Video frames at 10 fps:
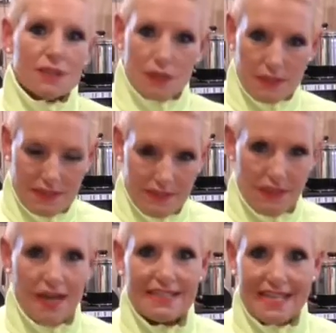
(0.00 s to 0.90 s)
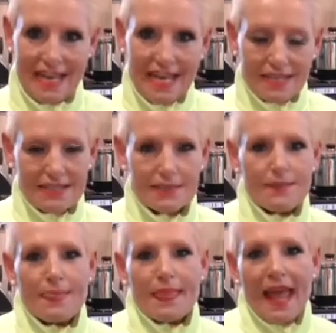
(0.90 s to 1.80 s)
doctors of dietetics.
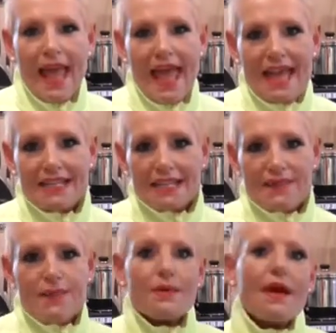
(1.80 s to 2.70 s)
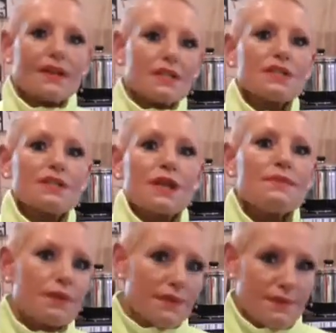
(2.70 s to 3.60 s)
And if you are a
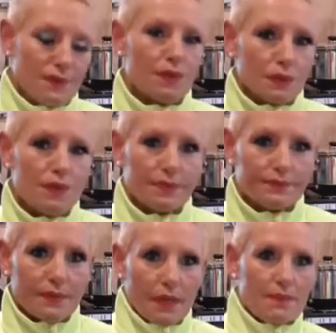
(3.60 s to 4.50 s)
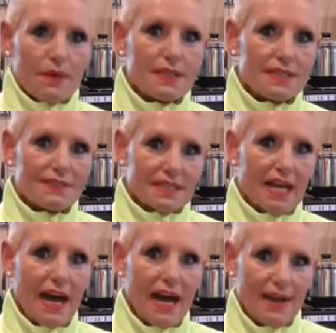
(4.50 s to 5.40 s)
consumer of food, most of us
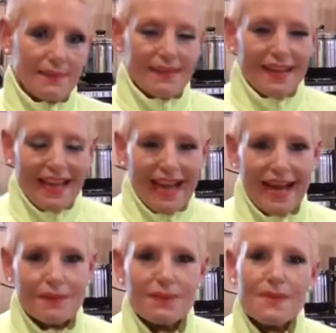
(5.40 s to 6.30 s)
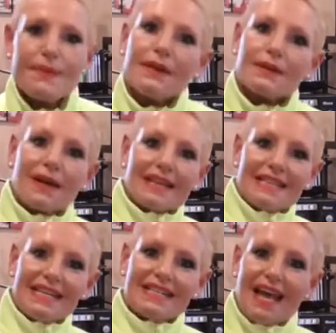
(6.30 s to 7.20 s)
are, would it be a good
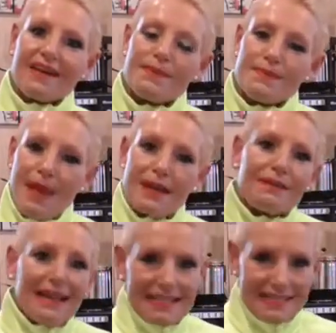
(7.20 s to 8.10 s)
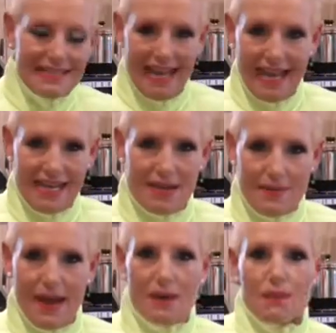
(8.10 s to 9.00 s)
idea to have a better understanding
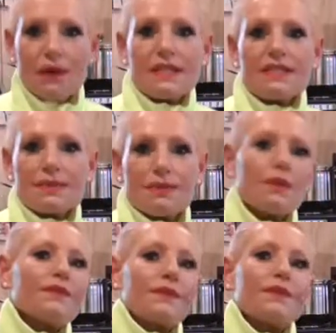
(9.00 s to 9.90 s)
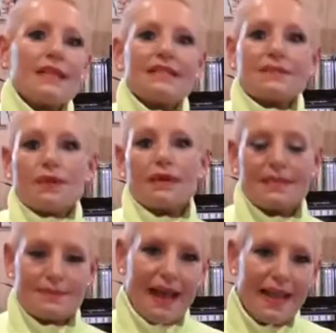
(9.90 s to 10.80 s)
about what food is and what
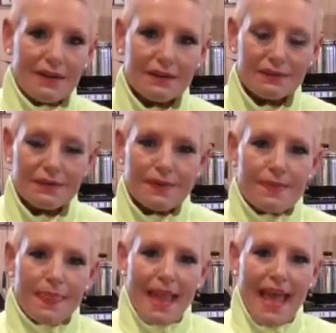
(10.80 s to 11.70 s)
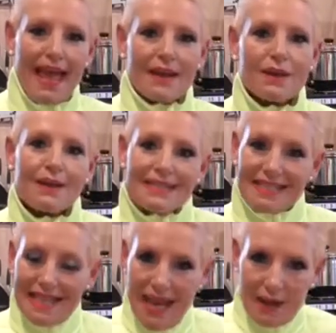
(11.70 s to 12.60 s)
it's made of? And I
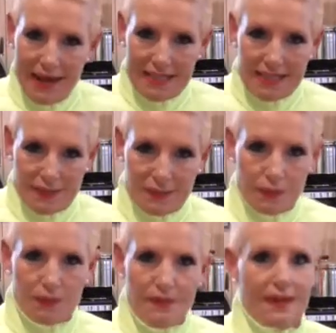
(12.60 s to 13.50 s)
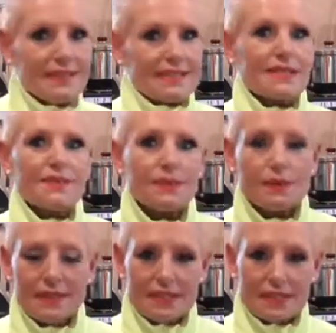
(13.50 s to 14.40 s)
always now ask four very simple
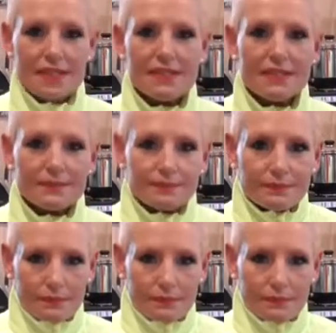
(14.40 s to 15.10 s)
questions.